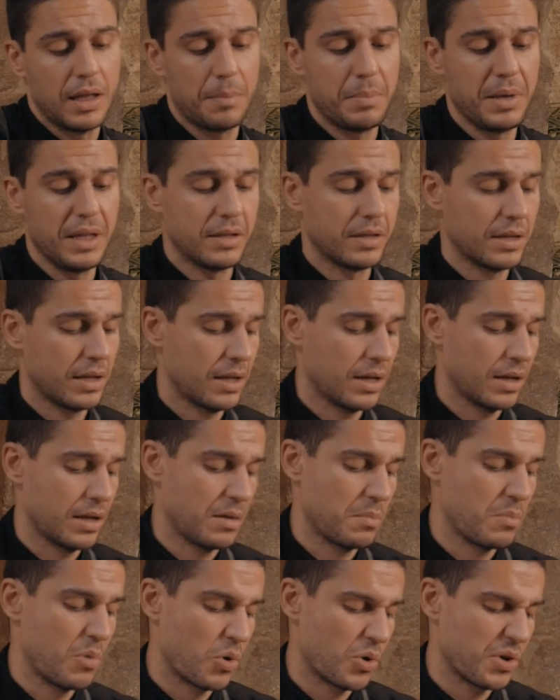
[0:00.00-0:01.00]
bit
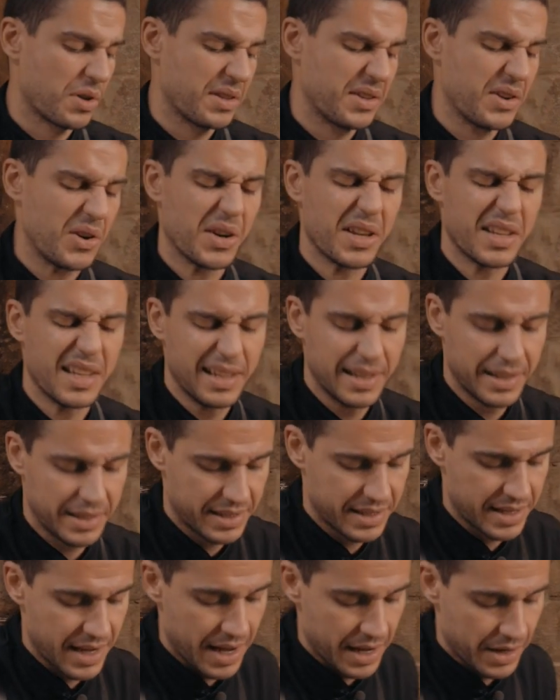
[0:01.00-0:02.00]
more dirty,
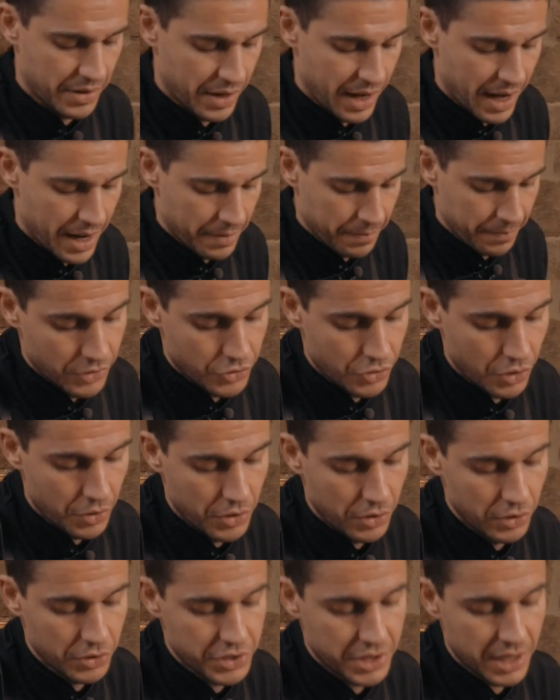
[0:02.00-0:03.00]
let's say, okay? So
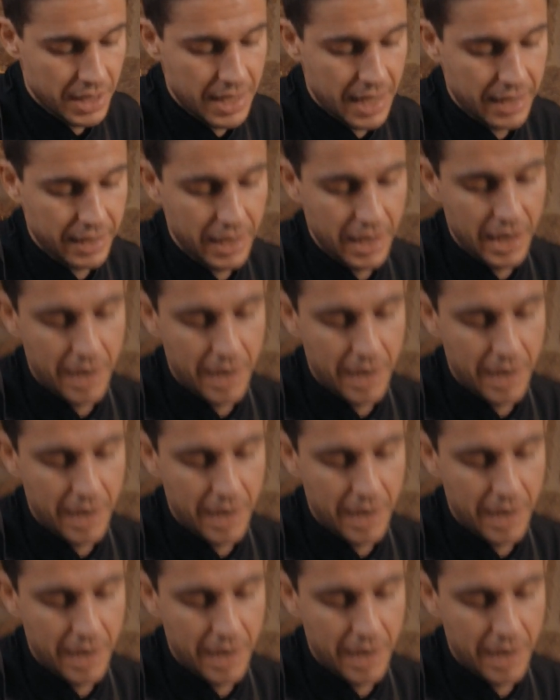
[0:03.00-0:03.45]
you'll see that